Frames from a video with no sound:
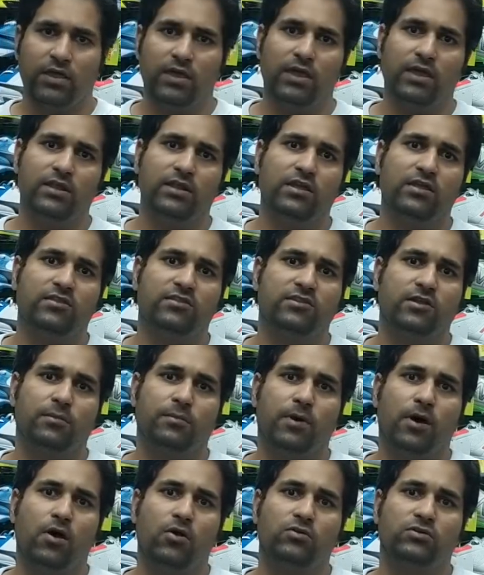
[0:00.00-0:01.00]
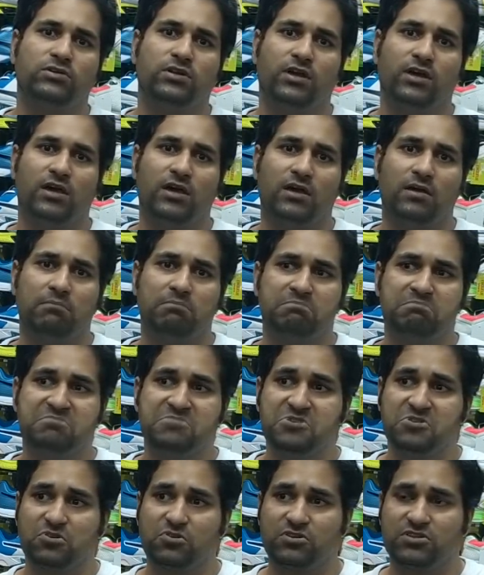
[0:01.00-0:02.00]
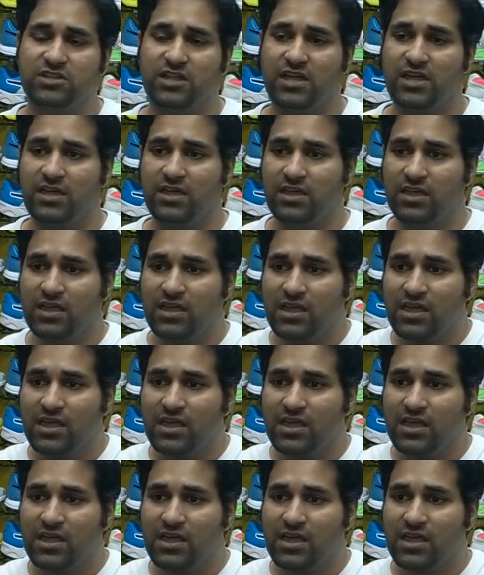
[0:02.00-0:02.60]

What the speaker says: It is about, you could say,